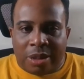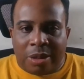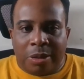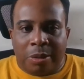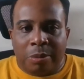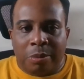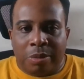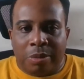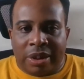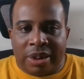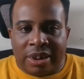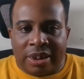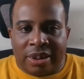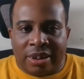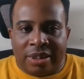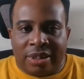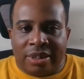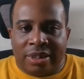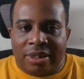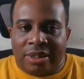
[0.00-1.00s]
But
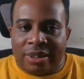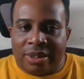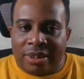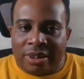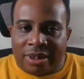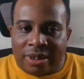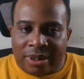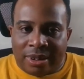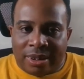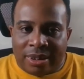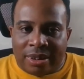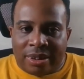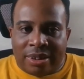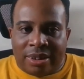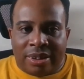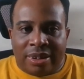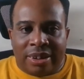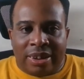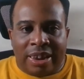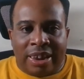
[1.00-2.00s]

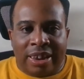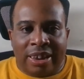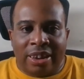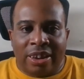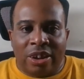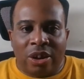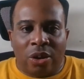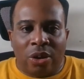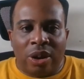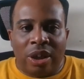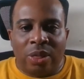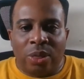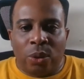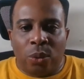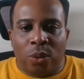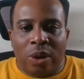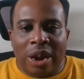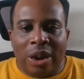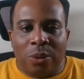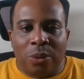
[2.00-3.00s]
it could go either
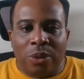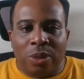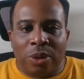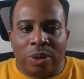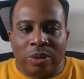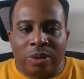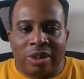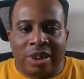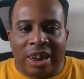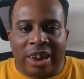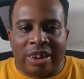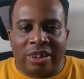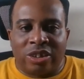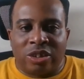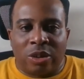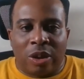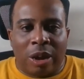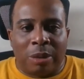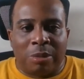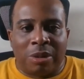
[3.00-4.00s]
way with Ohtani.
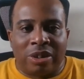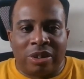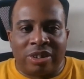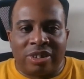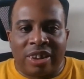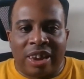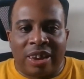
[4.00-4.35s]
So I'm going to say